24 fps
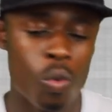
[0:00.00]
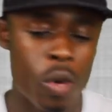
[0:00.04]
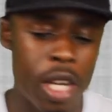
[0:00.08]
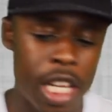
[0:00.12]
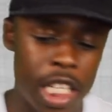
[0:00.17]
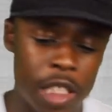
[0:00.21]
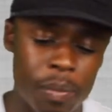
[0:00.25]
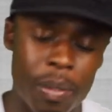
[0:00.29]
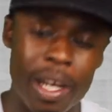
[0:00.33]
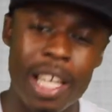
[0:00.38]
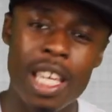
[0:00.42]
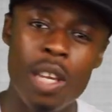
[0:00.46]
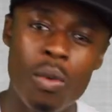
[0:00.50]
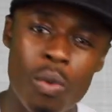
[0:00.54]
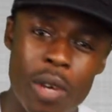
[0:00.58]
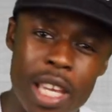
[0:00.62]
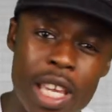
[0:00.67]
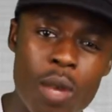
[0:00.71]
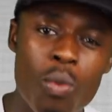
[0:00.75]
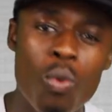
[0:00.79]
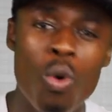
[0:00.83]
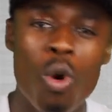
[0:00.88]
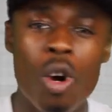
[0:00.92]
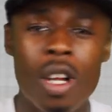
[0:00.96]
weeks, but he
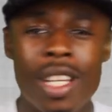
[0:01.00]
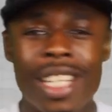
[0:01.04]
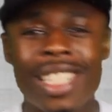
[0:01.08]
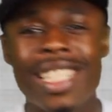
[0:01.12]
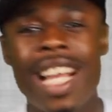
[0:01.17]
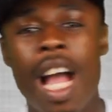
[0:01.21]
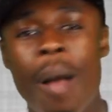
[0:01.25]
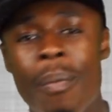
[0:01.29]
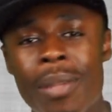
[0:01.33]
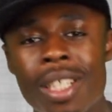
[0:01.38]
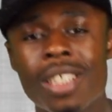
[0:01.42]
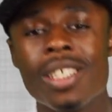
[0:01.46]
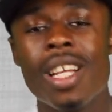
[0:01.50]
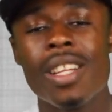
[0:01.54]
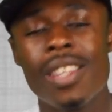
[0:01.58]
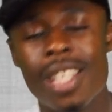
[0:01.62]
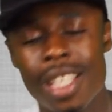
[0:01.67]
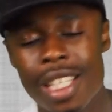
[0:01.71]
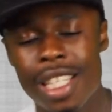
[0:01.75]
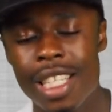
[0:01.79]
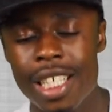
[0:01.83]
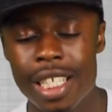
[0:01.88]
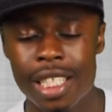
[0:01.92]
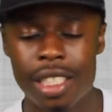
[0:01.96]
watered the cabbage none the
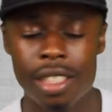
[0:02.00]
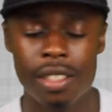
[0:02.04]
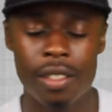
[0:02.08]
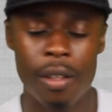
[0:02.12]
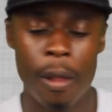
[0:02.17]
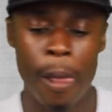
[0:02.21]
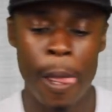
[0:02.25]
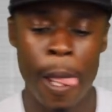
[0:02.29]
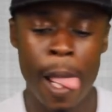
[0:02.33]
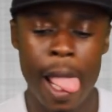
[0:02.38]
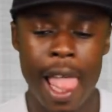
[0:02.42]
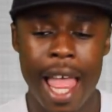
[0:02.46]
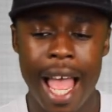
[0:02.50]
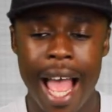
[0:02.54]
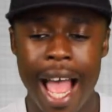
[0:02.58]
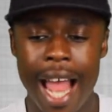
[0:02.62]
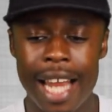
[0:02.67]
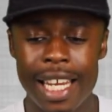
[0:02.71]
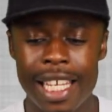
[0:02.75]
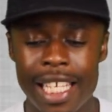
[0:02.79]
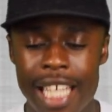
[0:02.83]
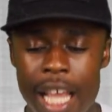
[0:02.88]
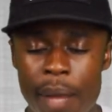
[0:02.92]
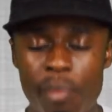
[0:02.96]
least.
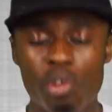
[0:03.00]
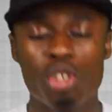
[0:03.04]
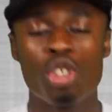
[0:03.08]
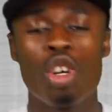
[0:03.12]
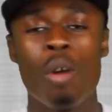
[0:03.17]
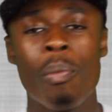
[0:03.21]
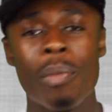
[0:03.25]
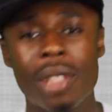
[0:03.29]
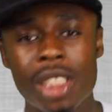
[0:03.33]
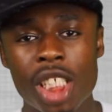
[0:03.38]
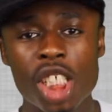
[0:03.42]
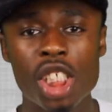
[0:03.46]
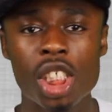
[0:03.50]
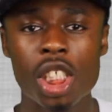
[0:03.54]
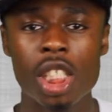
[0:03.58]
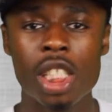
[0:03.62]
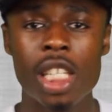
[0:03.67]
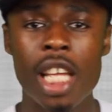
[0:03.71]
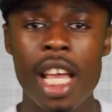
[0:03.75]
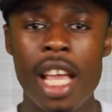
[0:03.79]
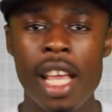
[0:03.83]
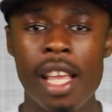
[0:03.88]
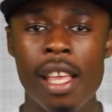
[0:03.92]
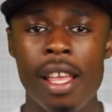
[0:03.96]
And he came to competition
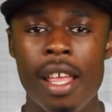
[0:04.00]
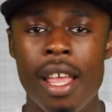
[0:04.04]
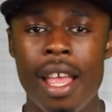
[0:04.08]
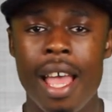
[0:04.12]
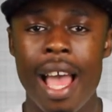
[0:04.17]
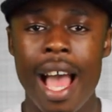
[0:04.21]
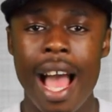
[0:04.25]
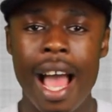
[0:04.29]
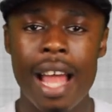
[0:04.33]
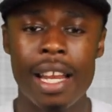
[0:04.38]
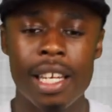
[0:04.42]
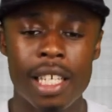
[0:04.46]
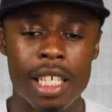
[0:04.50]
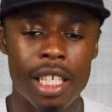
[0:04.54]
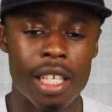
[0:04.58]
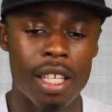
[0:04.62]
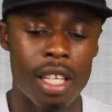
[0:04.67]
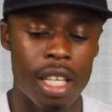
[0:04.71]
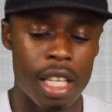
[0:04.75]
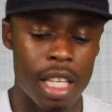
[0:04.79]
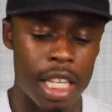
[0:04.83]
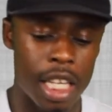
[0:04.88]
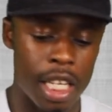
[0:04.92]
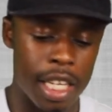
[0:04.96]
day and
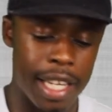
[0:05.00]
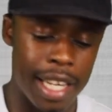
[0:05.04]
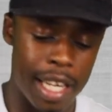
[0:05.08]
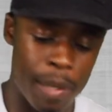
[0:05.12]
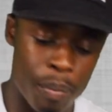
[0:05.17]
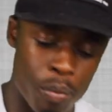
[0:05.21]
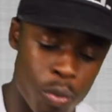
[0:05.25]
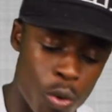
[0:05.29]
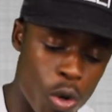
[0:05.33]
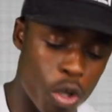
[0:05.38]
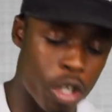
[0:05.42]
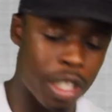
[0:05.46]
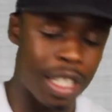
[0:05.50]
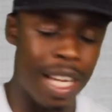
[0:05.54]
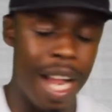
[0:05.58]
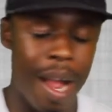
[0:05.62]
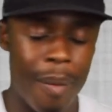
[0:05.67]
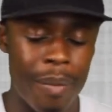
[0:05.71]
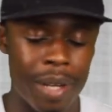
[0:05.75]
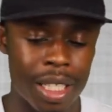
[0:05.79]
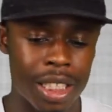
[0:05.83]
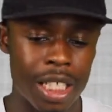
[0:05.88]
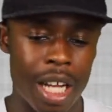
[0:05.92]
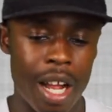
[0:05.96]
he brought the
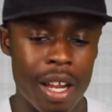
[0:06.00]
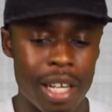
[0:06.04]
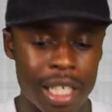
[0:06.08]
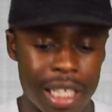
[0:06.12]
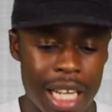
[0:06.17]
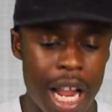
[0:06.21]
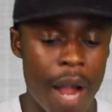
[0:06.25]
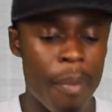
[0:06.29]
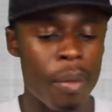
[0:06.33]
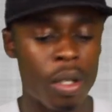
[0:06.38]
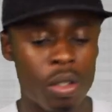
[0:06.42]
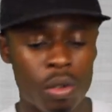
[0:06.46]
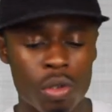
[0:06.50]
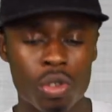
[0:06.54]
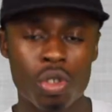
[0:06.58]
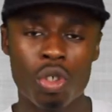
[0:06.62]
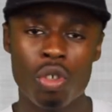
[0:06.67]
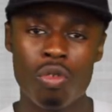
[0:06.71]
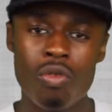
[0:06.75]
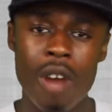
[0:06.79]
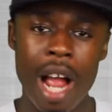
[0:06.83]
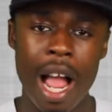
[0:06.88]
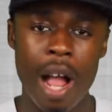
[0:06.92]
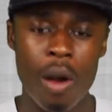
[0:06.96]
cabbage out, and the cabbage was
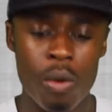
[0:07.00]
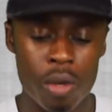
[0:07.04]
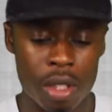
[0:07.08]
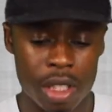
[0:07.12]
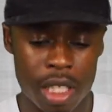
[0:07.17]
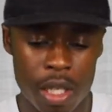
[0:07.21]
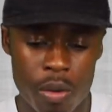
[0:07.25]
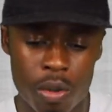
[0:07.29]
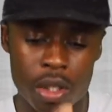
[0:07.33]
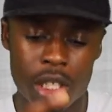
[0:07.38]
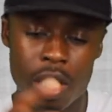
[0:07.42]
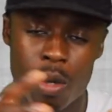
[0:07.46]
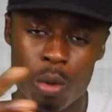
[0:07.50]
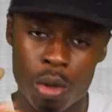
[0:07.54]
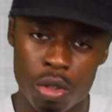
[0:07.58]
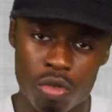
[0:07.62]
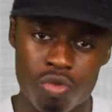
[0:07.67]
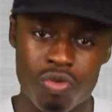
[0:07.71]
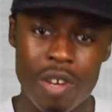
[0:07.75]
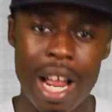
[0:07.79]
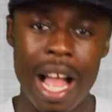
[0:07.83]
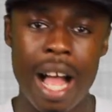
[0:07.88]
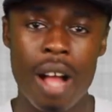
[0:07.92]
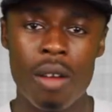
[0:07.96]
all right. It was
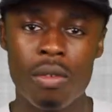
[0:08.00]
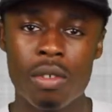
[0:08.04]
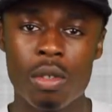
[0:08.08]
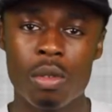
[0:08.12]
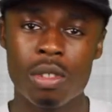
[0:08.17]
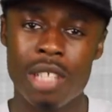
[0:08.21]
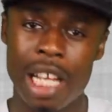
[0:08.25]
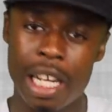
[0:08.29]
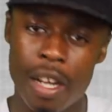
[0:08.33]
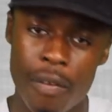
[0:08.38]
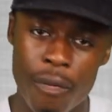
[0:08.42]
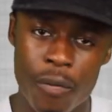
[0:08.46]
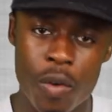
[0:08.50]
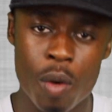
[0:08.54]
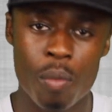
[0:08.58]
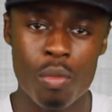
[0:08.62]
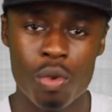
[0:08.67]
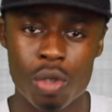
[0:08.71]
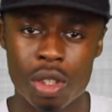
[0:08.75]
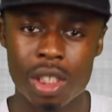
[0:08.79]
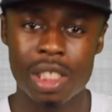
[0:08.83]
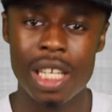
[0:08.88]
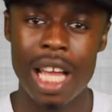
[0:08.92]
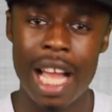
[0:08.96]
round, it was like a
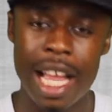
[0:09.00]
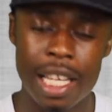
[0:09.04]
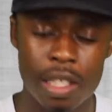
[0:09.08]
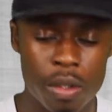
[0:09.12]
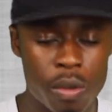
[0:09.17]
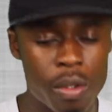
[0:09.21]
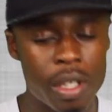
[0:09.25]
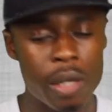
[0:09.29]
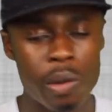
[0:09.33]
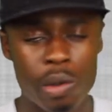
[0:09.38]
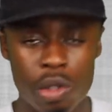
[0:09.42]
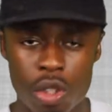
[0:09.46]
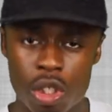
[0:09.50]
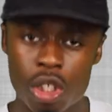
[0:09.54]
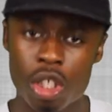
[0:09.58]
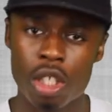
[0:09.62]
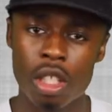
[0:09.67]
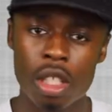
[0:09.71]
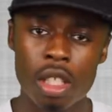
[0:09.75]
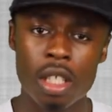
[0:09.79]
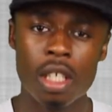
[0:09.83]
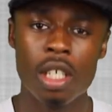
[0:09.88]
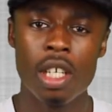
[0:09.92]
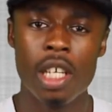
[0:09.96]
football size, it was
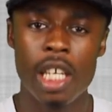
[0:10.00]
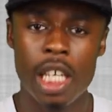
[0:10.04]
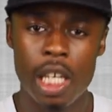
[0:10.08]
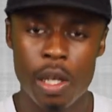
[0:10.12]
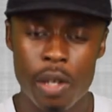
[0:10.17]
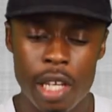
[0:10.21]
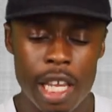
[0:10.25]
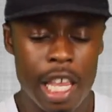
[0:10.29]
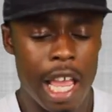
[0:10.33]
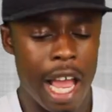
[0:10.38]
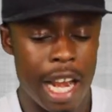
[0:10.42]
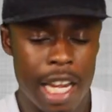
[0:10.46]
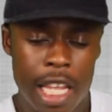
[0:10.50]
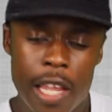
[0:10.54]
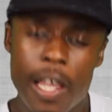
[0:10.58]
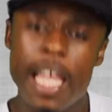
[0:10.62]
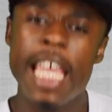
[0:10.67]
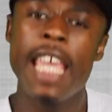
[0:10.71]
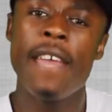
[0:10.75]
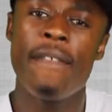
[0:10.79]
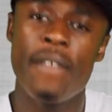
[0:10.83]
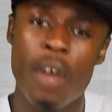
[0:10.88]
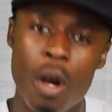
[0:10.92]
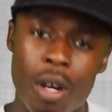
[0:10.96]
good.
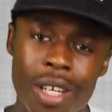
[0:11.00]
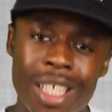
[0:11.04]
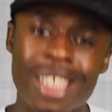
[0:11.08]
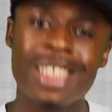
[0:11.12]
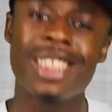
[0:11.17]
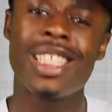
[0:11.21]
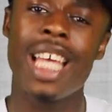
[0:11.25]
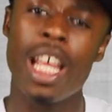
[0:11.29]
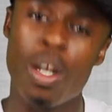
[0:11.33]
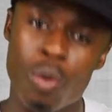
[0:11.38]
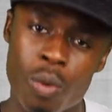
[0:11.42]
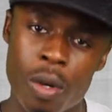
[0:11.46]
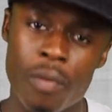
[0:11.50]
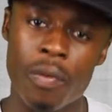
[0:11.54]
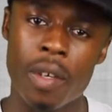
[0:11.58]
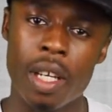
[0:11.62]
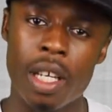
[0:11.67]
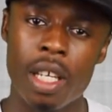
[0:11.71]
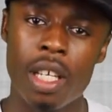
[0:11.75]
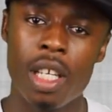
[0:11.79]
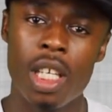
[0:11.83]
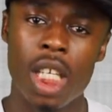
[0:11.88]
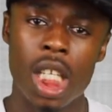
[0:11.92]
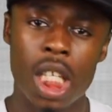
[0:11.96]
He felt content with
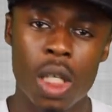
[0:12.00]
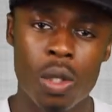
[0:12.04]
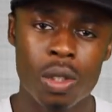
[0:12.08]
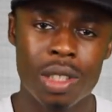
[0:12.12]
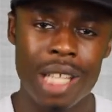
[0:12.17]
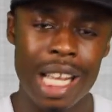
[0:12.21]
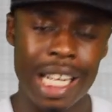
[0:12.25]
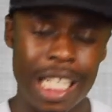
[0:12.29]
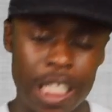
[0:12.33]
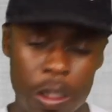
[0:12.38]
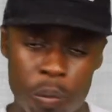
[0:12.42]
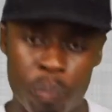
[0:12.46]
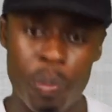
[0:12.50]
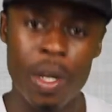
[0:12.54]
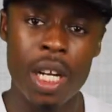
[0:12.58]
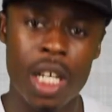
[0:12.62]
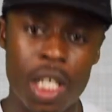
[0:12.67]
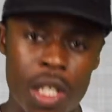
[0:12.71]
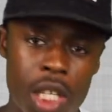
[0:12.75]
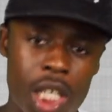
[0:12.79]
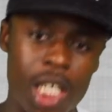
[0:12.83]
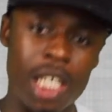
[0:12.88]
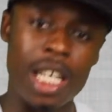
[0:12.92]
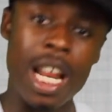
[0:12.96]
it. He was like, it's
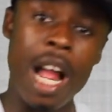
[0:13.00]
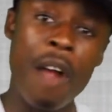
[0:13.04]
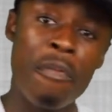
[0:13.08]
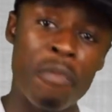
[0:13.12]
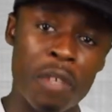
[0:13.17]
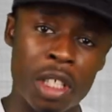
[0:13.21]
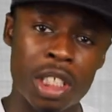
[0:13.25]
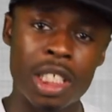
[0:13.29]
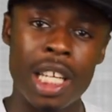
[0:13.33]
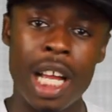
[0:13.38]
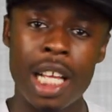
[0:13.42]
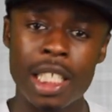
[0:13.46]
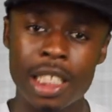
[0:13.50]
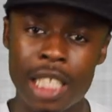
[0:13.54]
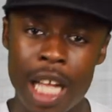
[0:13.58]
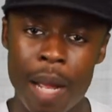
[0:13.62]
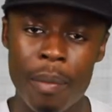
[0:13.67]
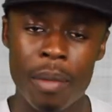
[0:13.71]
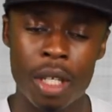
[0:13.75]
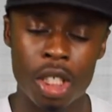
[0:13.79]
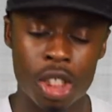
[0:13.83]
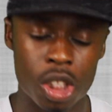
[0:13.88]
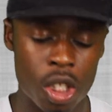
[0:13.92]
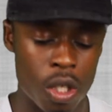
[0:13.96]
bigger than an average size
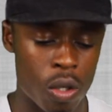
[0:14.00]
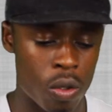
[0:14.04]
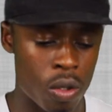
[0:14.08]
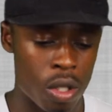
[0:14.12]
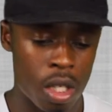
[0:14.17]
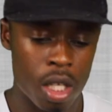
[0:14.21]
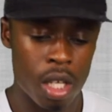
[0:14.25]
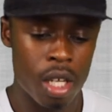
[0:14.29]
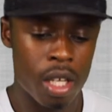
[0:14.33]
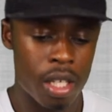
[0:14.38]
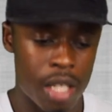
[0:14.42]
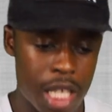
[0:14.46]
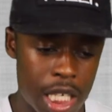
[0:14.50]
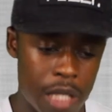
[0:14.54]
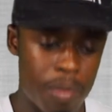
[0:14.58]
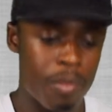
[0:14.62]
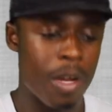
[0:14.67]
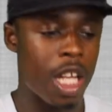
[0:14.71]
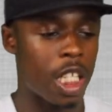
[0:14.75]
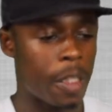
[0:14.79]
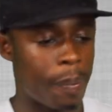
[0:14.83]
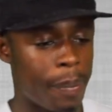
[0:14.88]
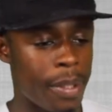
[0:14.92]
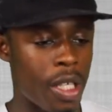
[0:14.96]
cabbage, so this
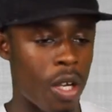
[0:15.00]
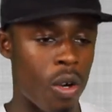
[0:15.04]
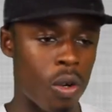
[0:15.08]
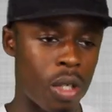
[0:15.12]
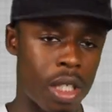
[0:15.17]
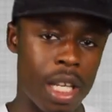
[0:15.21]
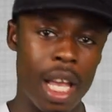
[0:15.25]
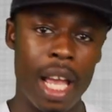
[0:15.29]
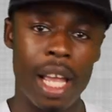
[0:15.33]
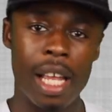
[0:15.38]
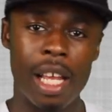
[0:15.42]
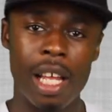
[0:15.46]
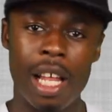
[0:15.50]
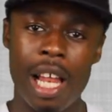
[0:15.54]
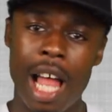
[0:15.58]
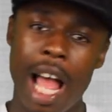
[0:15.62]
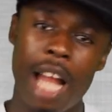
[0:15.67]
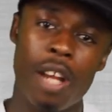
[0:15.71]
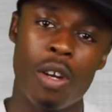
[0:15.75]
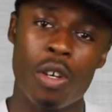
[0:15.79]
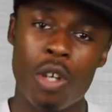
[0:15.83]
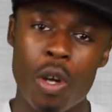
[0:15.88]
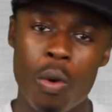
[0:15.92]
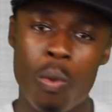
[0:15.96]
must be okay.
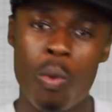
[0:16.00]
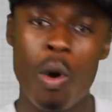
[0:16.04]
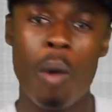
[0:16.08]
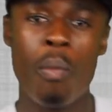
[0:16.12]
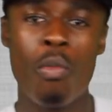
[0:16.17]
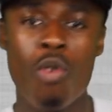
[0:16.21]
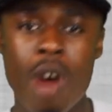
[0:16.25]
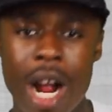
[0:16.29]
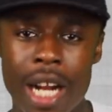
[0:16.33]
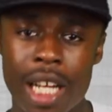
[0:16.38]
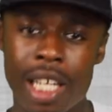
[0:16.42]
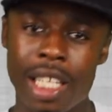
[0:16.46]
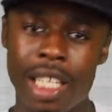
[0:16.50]
I don't know what more I